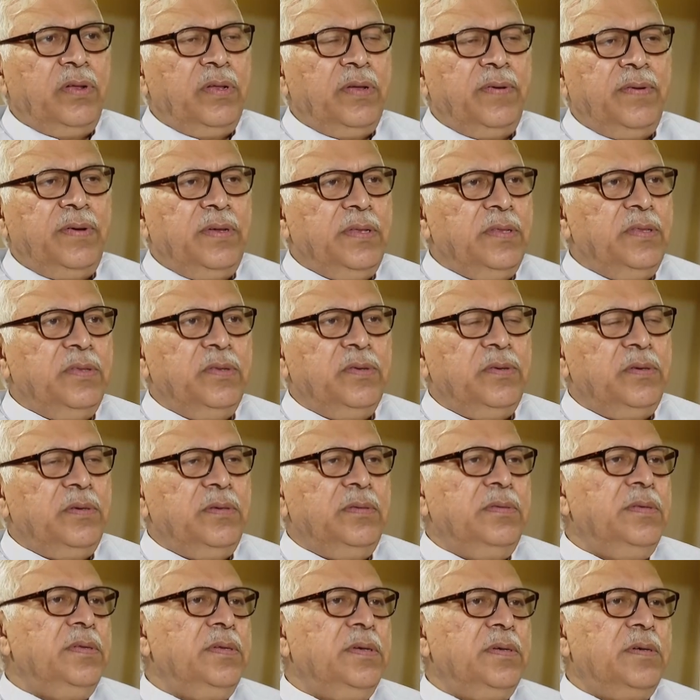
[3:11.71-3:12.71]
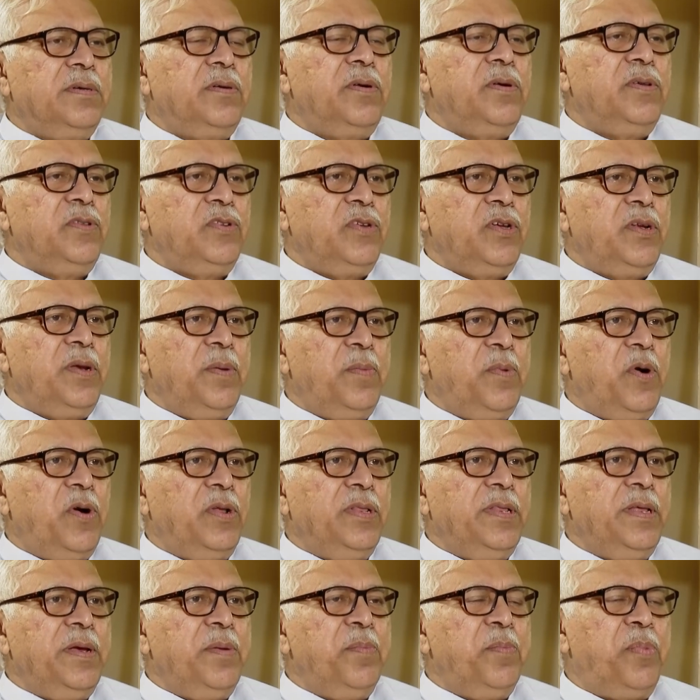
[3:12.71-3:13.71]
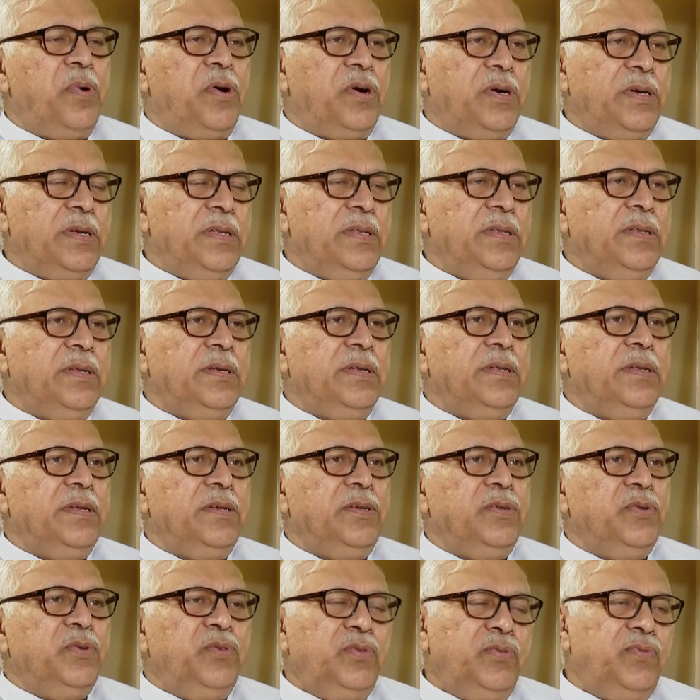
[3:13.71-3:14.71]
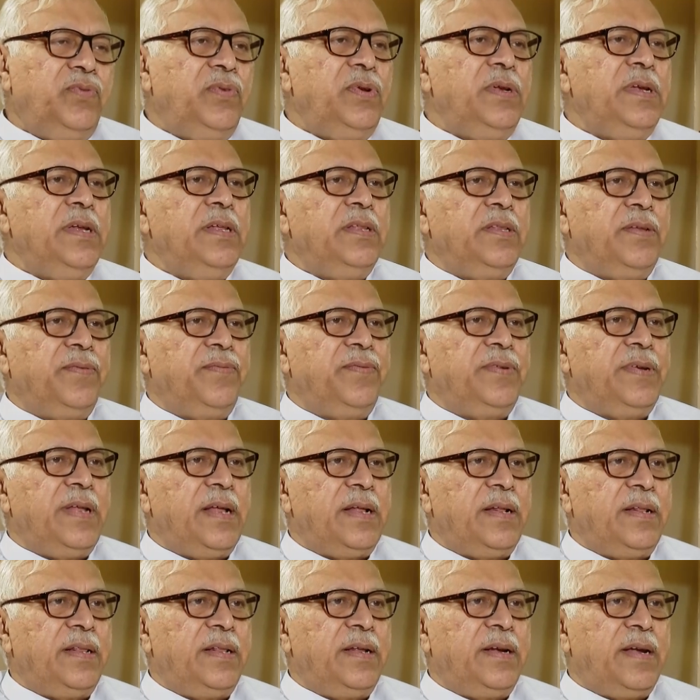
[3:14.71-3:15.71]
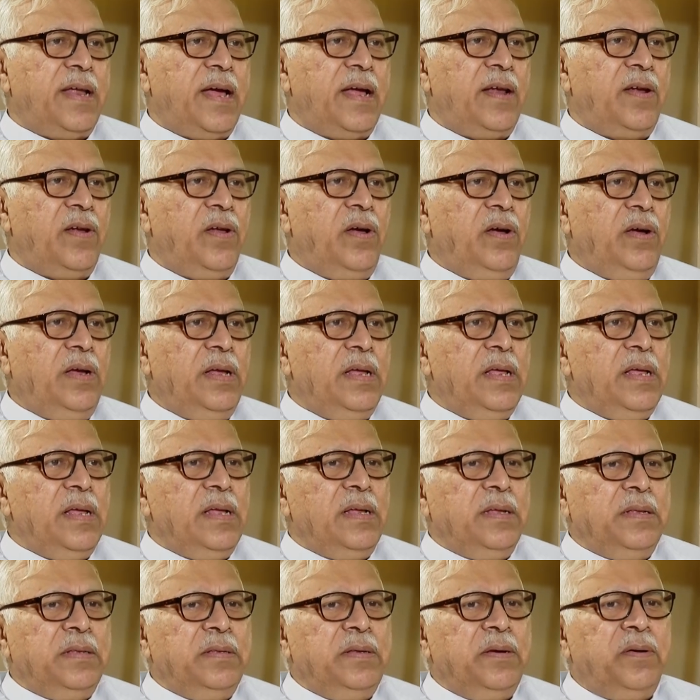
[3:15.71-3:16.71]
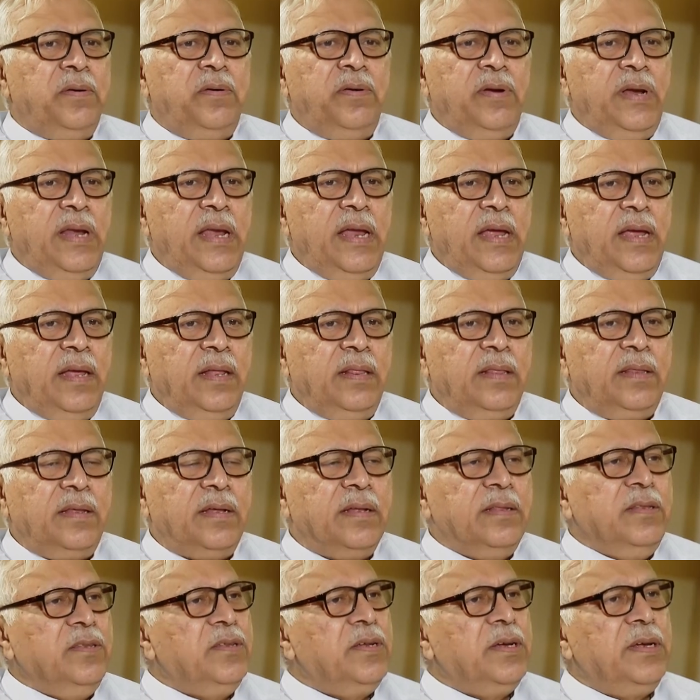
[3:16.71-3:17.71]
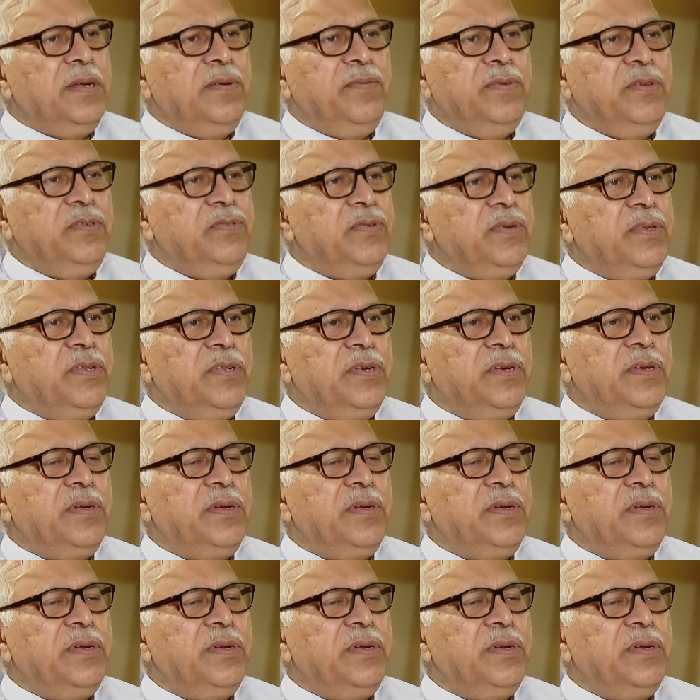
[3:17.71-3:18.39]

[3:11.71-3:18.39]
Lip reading: there was no question about the importance and the usefulness of the dialogue. The only concern which was